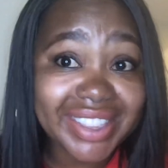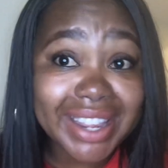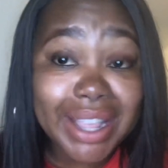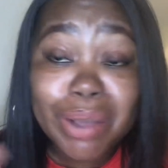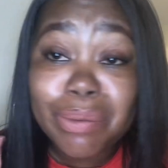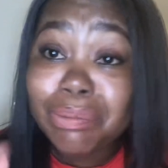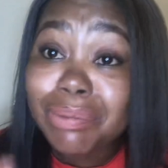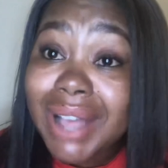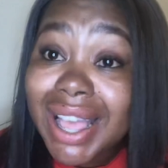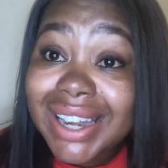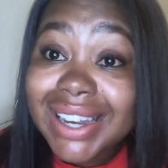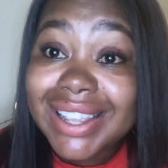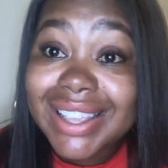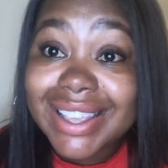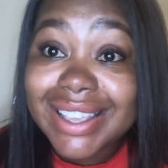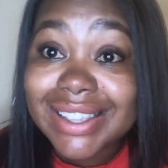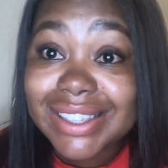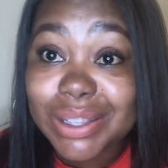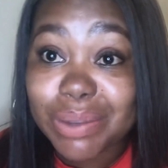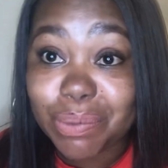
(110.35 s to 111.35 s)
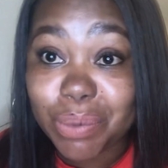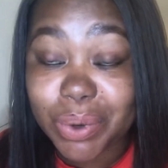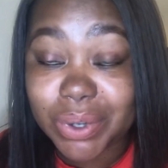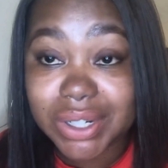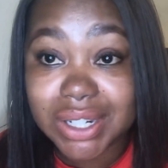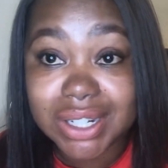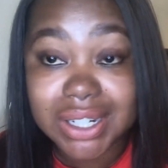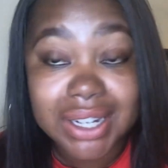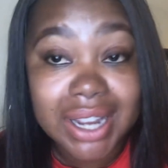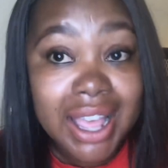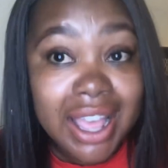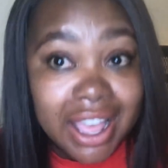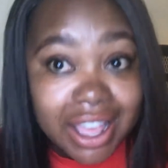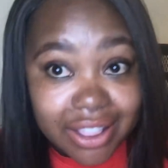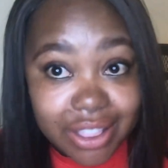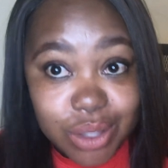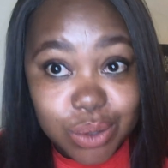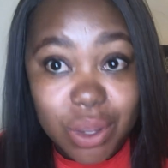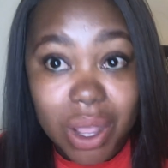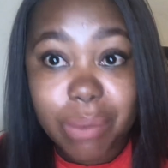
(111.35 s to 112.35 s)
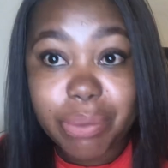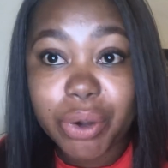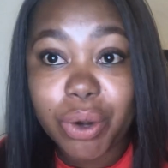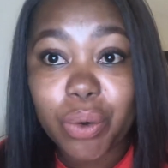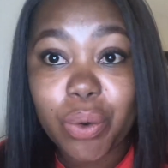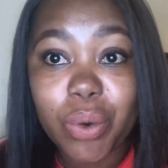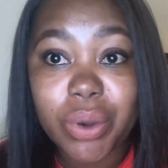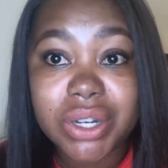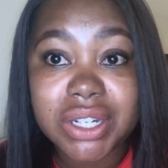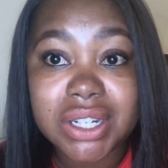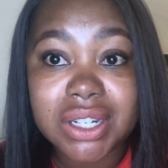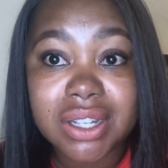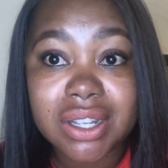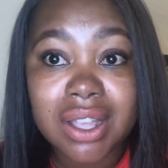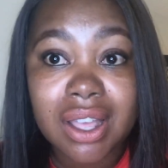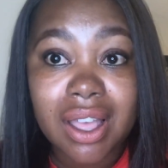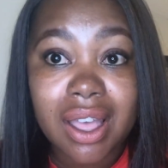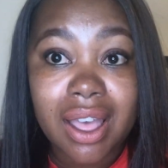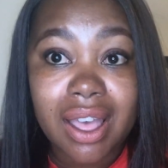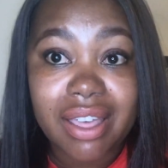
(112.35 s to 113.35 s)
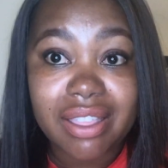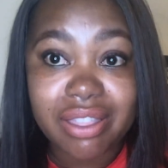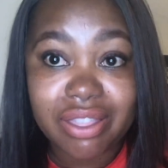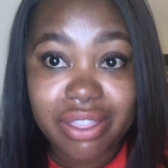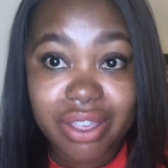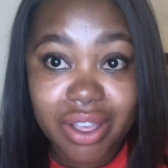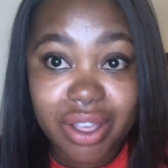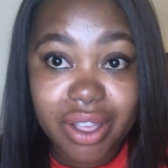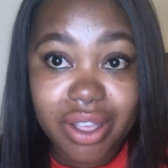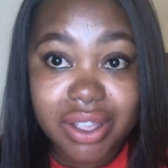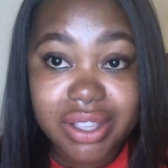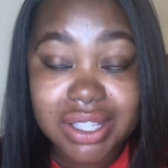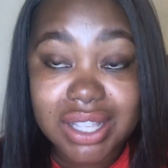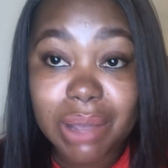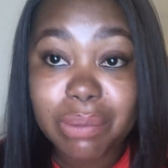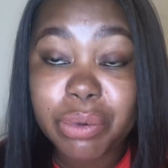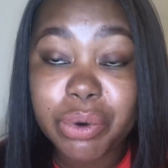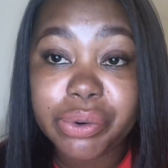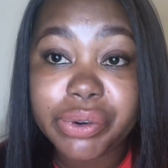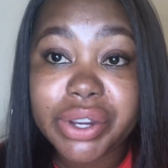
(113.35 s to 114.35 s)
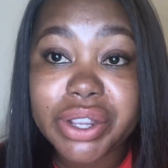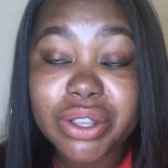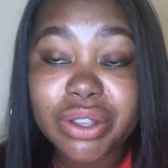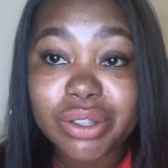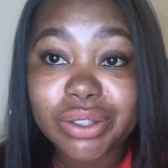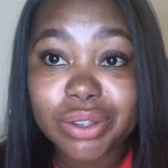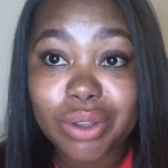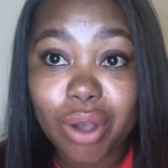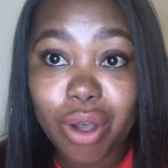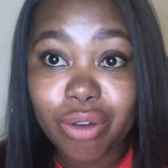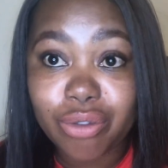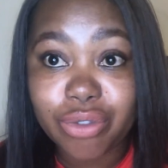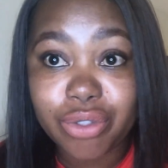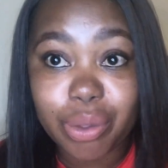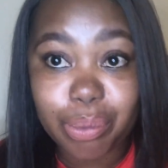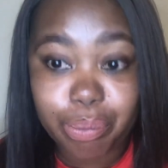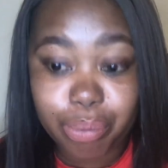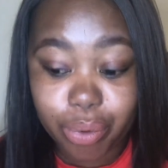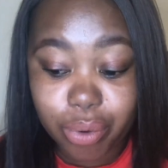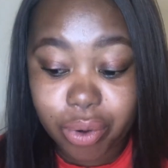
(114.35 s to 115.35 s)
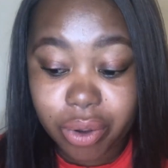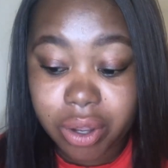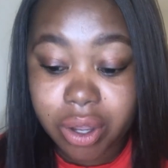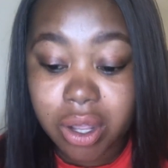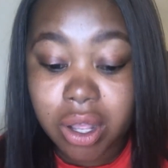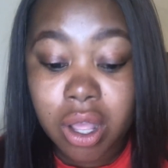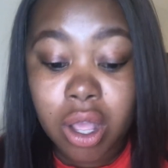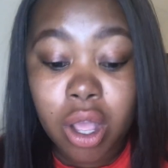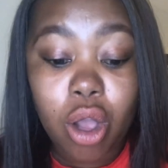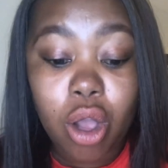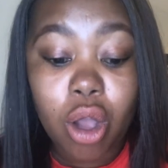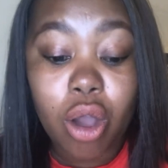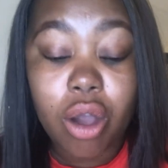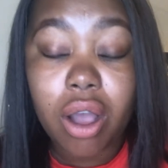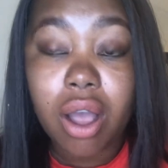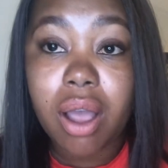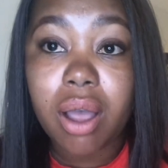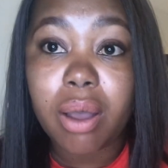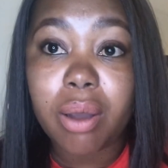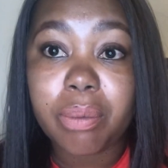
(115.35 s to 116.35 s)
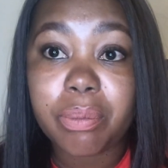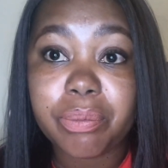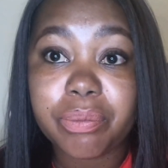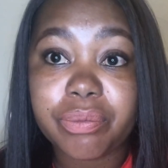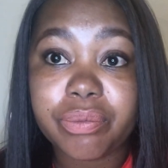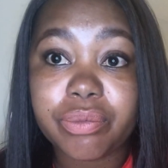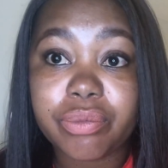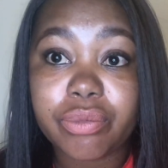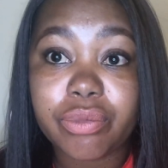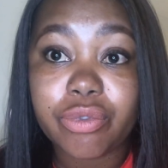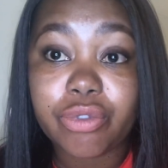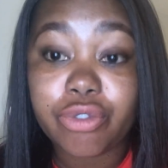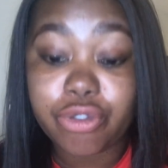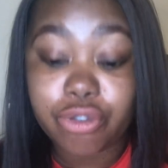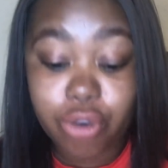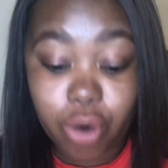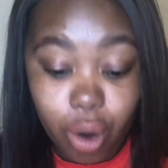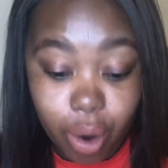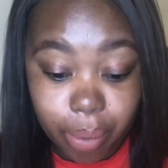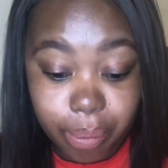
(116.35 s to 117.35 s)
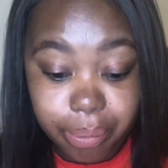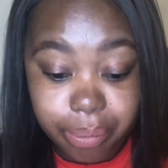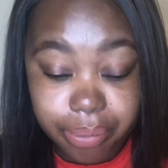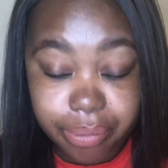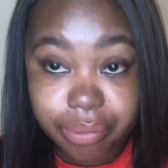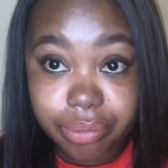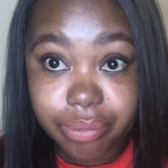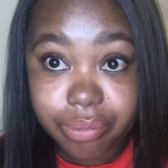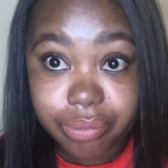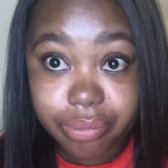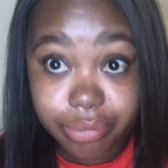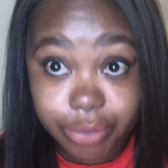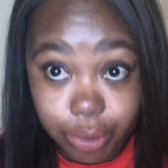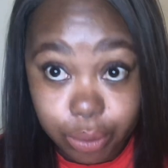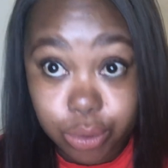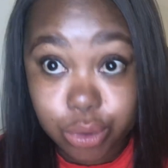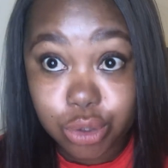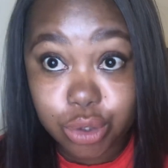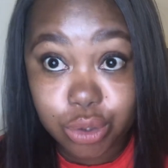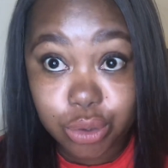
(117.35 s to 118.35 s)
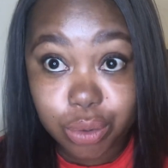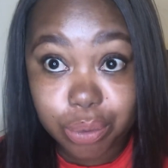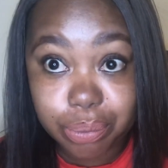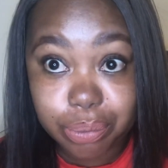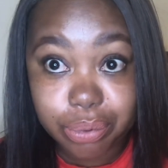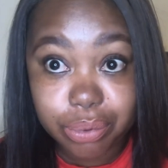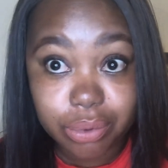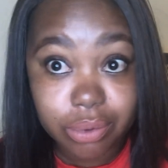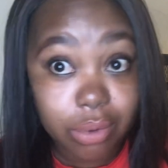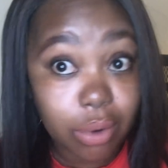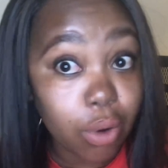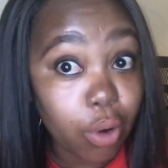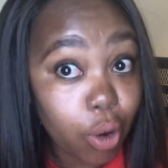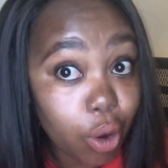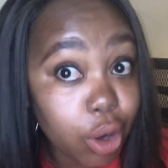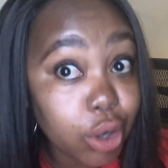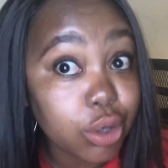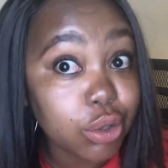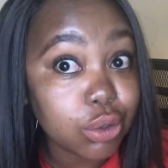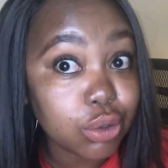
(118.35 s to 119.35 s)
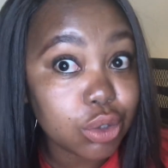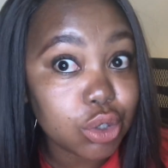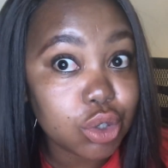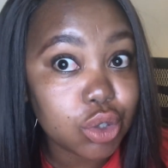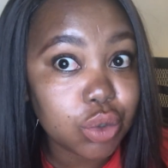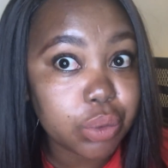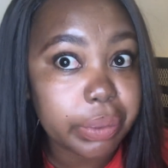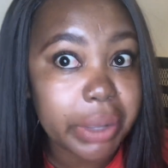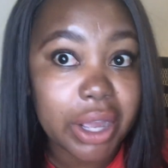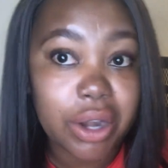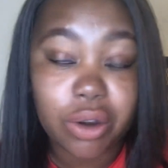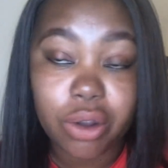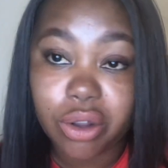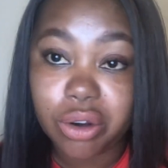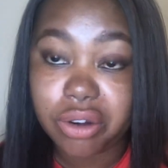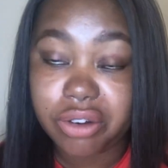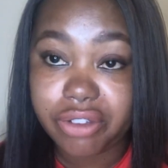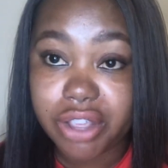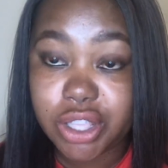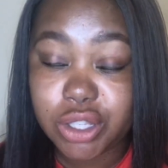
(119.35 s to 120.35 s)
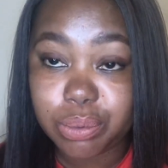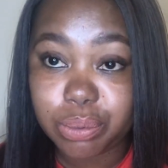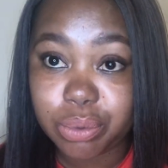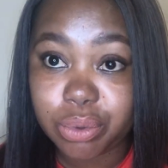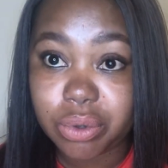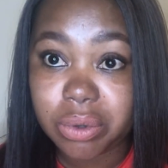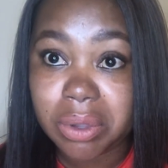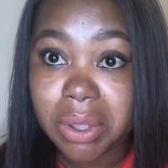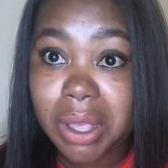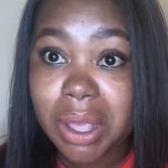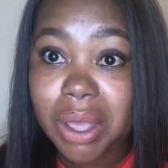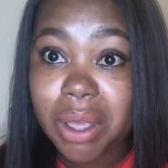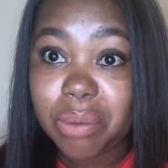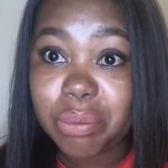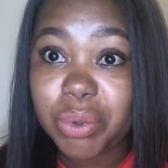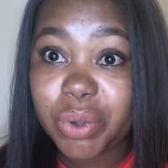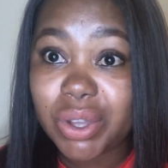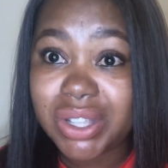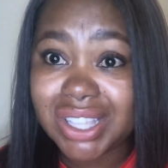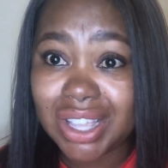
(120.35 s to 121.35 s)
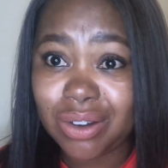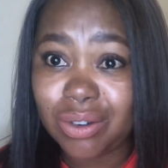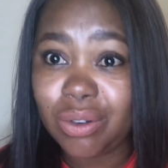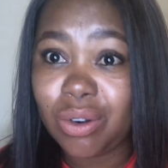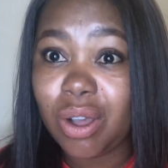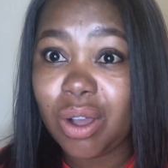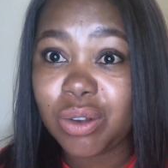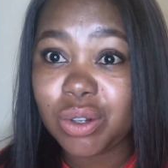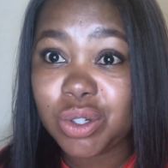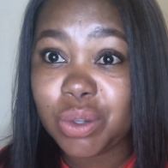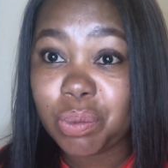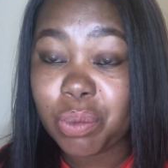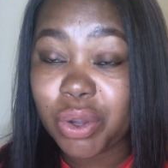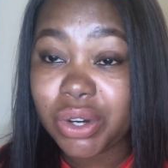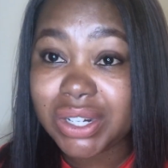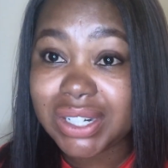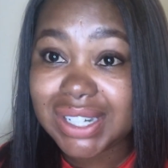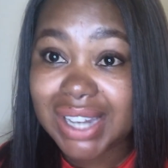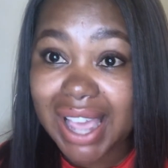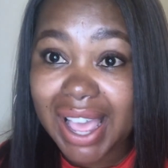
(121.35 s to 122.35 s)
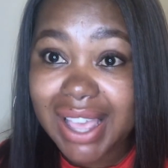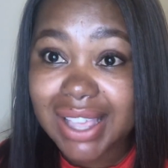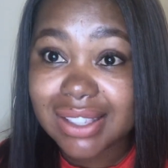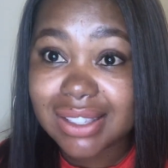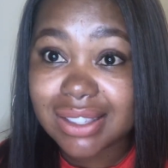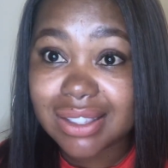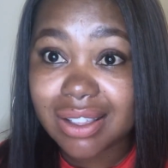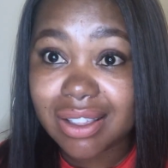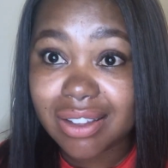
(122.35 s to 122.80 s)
money is important. That's why I'm recording the summaries of the book from YouTube, or on YouTube, and not on Facebook, because I don't know how to monetize